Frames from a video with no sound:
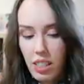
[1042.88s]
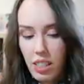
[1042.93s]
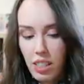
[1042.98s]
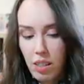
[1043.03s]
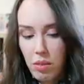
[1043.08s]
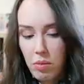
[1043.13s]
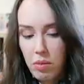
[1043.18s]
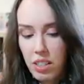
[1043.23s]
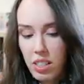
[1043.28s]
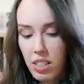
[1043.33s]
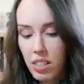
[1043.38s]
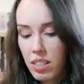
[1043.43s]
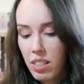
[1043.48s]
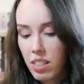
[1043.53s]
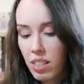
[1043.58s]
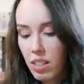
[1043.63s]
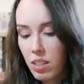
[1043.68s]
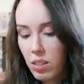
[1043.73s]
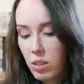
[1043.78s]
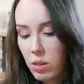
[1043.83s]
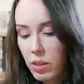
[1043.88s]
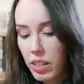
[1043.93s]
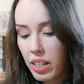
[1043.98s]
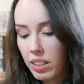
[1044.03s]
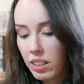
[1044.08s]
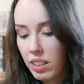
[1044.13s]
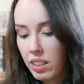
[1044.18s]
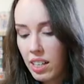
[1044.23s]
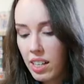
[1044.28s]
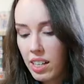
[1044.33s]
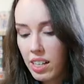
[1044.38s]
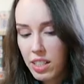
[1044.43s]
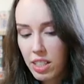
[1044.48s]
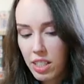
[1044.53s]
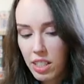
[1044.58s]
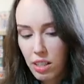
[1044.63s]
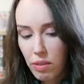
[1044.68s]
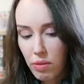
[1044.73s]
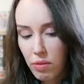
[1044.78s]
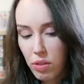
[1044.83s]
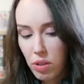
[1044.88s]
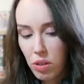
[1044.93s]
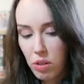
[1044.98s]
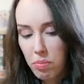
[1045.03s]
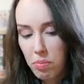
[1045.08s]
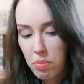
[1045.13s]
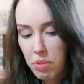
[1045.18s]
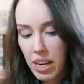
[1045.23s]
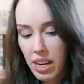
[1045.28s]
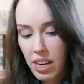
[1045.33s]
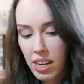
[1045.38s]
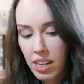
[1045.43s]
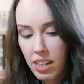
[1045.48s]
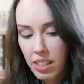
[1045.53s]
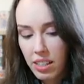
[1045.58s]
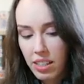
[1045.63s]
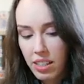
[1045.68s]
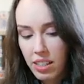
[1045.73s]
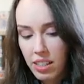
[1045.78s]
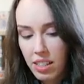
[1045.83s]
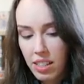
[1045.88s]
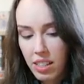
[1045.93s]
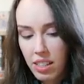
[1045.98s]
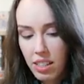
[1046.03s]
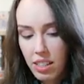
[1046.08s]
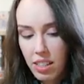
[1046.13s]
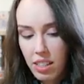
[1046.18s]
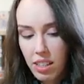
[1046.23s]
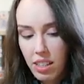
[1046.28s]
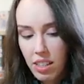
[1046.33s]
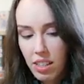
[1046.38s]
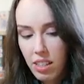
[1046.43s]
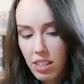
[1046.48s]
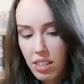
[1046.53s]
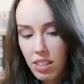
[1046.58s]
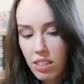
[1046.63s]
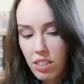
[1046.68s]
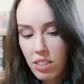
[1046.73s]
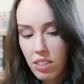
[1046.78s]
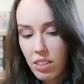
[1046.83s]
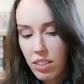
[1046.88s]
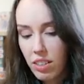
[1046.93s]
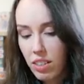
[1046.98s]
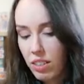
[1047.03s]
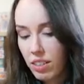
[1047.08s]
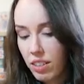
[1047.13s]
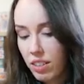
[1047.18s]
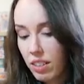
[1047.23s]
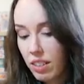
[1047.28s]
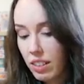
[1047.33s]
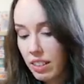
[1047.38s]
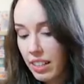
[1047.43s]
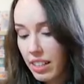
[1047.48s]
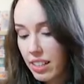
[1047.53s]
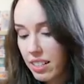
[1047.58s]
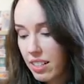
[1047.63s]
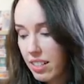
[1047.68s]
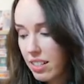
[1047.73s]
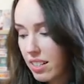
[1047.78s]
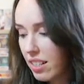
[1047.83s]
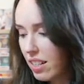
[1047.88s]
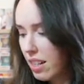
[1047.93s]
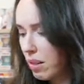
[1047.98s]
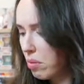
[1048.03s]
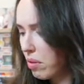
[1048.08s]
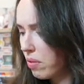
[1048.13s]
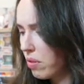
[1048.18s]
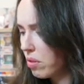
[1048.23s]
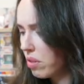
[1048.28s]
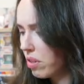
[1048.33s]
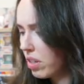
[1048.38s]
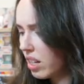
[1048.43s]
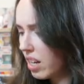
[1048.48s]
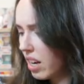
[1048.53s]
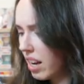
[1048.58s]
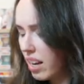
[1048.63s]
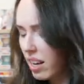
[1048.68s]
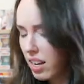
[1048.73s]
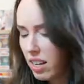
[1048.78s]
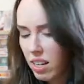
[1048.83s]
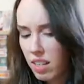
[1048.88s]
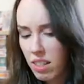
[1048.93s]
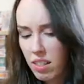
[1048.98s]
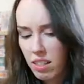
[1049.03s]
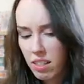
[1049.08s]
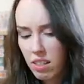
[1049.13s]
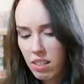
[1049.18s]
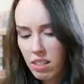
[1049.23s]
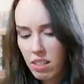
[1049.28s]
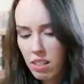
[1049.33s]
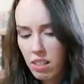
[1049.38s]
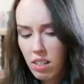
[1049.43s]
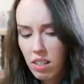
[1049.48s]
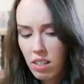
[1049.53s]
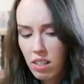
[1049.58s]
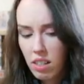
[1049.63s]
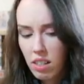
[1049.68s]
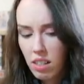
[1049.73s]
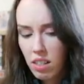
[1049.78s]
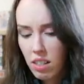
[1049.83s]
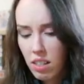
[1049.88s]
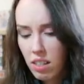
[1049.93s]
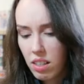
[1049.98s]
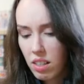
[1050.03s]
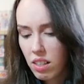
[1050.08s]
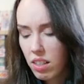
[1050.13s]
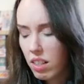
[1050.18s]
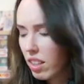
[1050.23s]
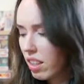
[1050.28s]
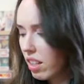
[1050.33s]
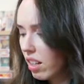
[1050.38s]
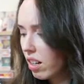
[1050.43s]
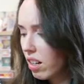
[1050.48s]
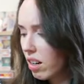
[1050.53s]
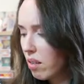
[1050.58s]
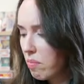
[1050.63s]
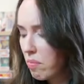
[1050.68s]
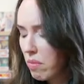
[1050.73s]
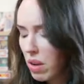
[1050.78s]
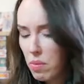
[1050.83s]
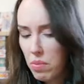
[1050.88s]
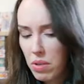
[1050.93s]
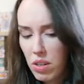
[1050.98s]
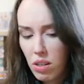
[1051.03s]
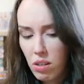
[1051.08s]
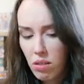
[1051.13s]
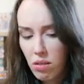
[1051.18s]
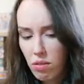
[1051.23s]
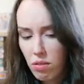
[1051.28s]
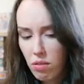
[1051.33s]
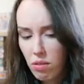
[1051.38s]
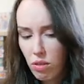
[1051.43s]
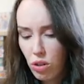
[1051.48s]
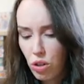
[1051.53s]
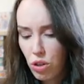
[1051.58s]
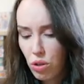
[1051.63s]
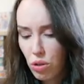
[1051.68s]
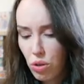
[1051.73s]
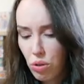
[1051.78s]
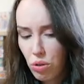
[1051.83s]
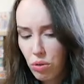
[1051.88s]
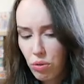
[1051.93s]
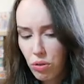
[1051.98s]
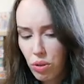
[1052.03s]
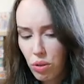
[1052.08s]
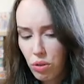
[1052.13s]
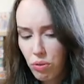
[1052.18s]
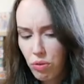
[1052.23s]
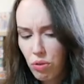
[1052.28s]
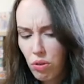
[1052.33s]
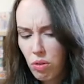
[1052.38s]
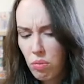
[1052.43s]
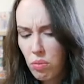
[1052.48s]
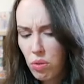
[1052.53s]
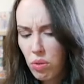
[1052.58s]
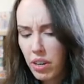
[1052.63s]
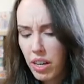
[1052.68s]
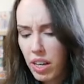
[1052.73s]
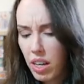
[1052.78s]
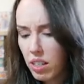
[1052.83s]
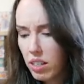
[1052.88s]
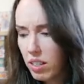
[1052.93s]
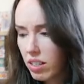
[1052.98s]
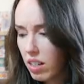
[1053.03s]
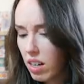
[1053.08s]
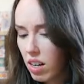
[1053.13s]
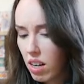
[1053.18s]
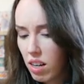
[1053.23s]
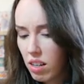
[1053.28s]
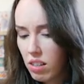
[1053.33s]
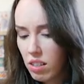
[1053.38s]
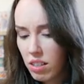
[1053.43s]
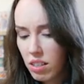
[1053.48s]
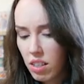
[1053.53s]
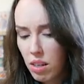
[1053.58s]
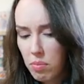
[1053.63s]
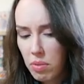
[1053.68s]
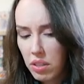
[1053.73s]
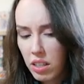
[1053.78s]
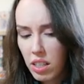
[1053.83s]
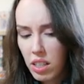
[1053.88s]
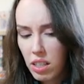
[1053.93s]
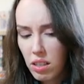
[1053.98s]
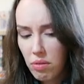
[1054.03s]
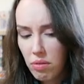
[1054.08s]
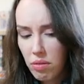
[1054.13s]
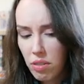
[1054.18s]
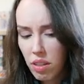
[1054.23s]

Okay, we're down to our last few packs. So let's see, we've already had, I think I'm maybe due for a few more SRs, I believe.